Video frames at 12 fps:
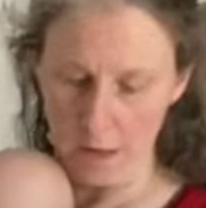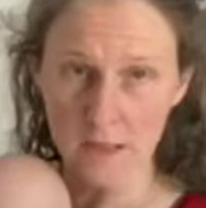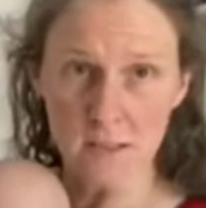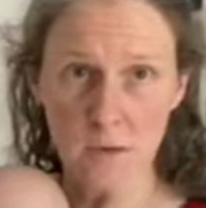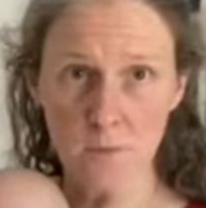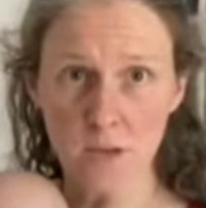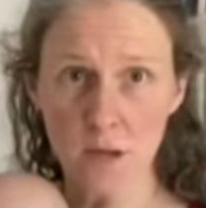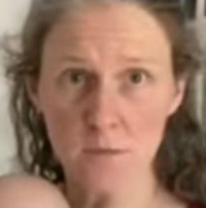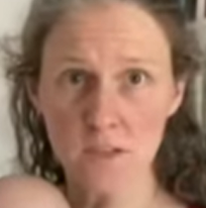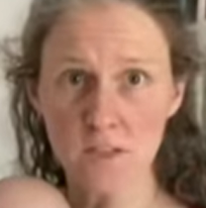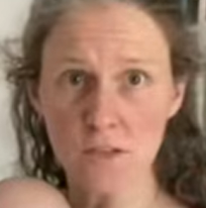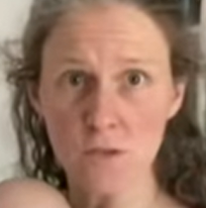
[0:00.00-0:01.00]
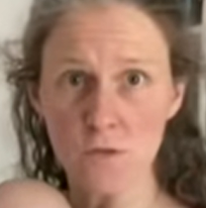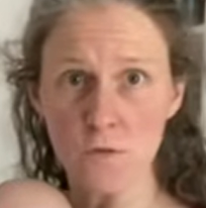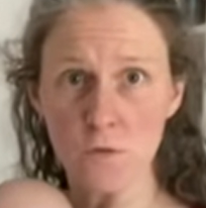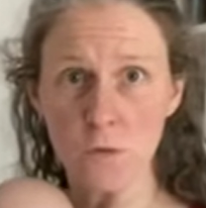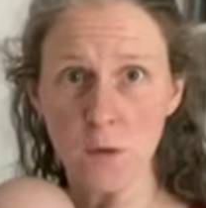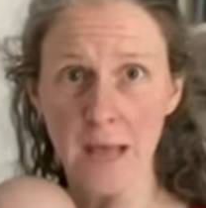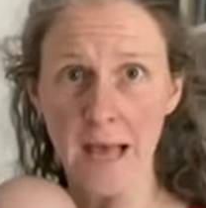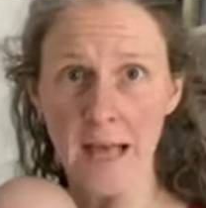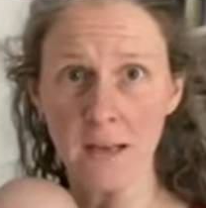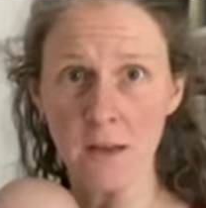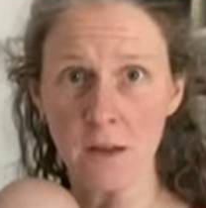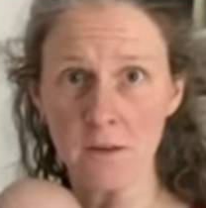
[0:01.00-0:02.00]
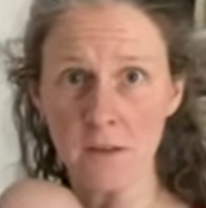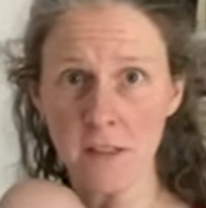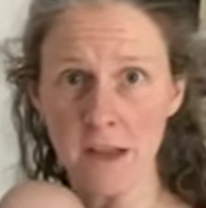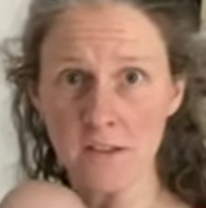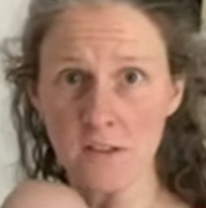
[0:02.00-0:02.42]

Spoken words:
Sometimes it's useful to put your hand under that